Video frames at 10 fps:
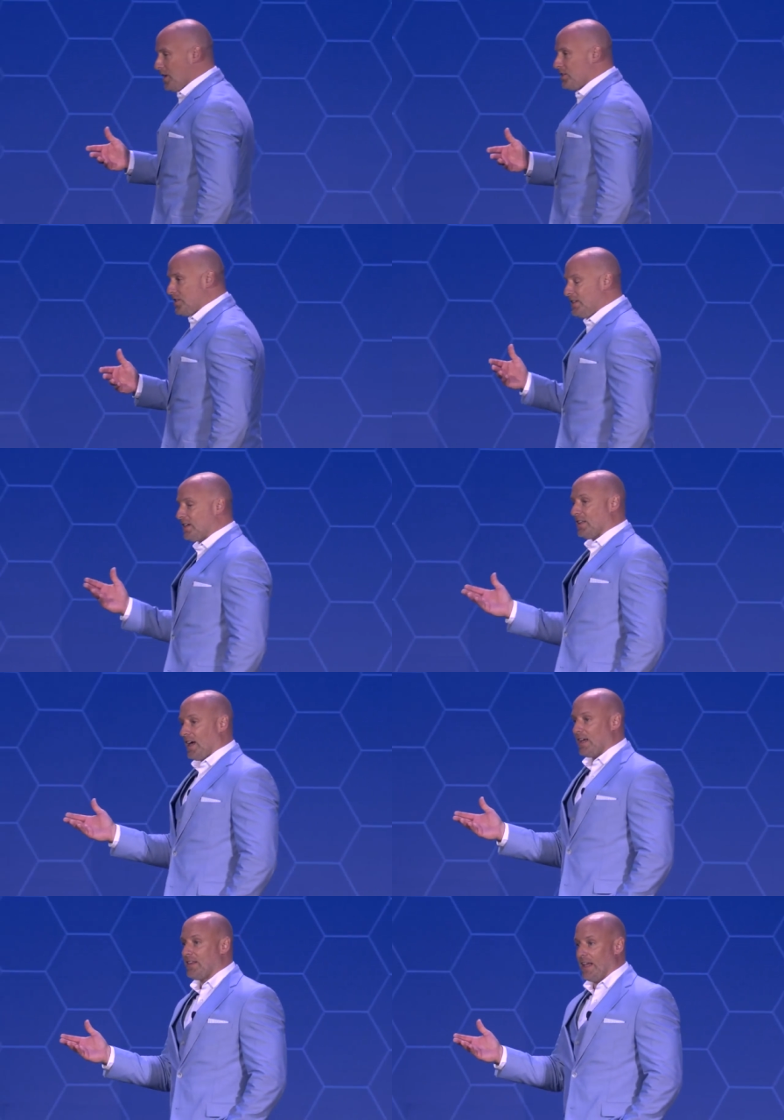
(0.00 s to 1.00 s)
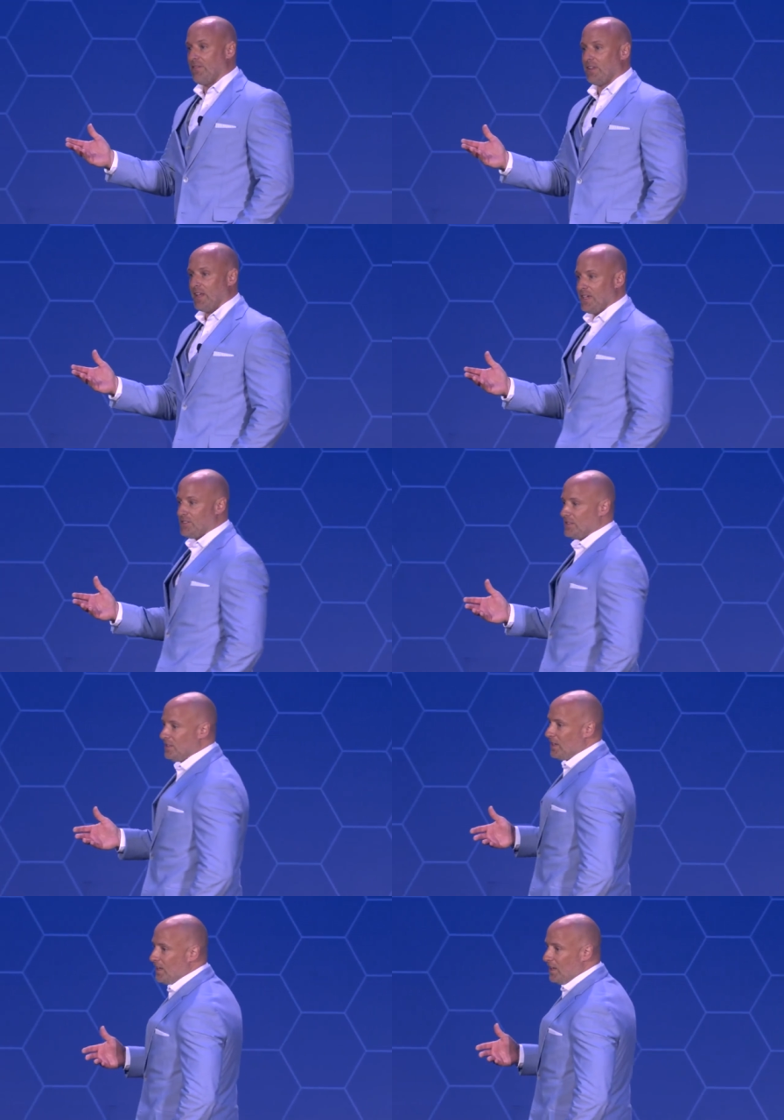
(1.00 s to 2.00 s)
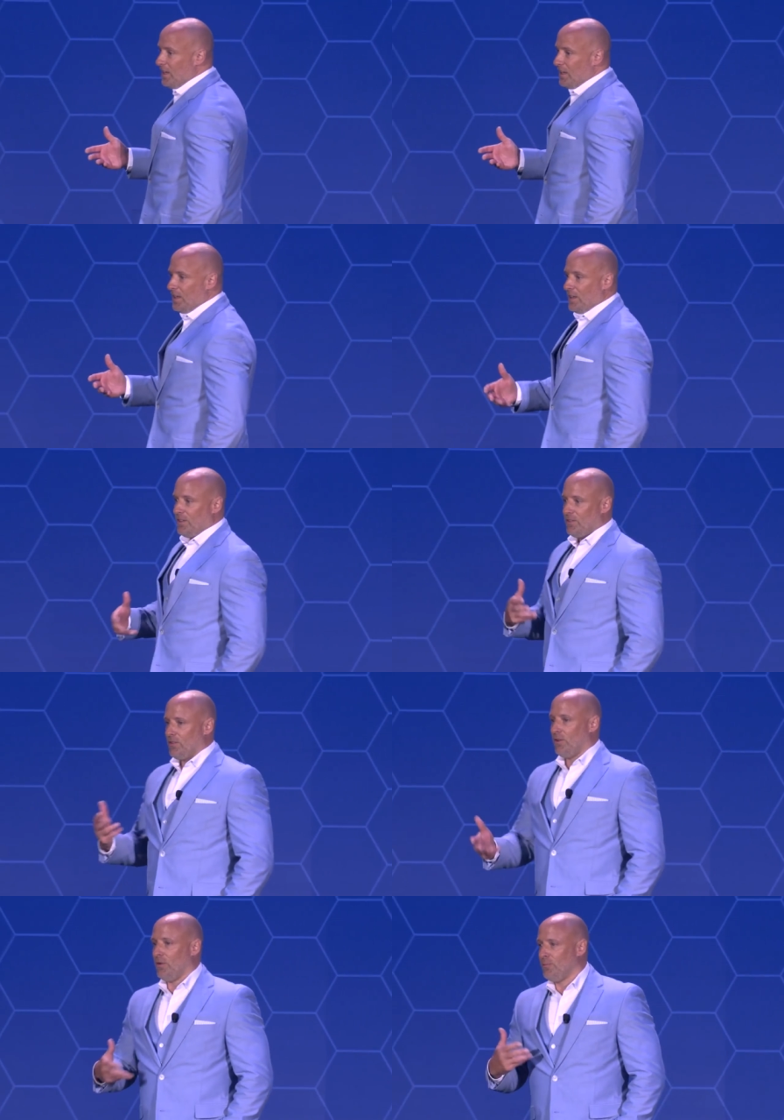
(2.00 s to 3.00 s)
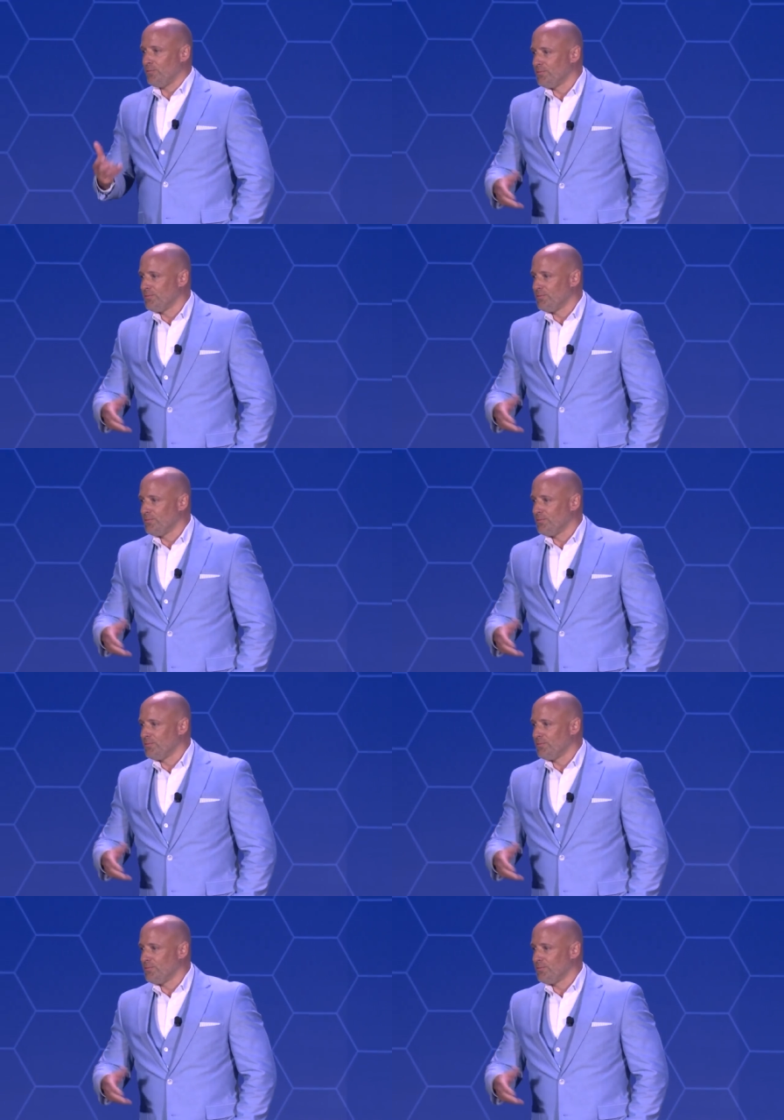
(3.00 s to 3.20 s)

She declined that invitation, still